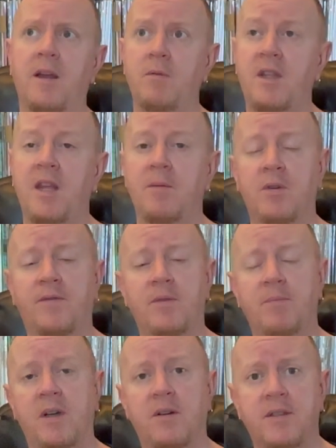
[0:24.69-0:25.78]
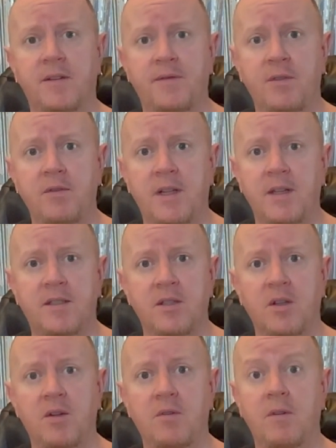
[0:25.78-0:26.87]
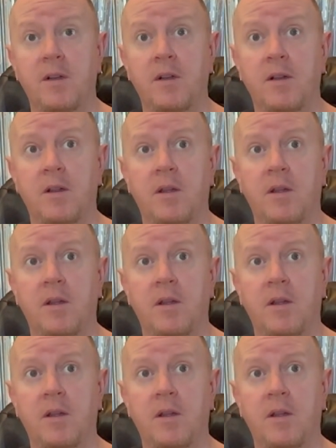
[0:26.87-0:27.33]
We came home from Paris a few days ago and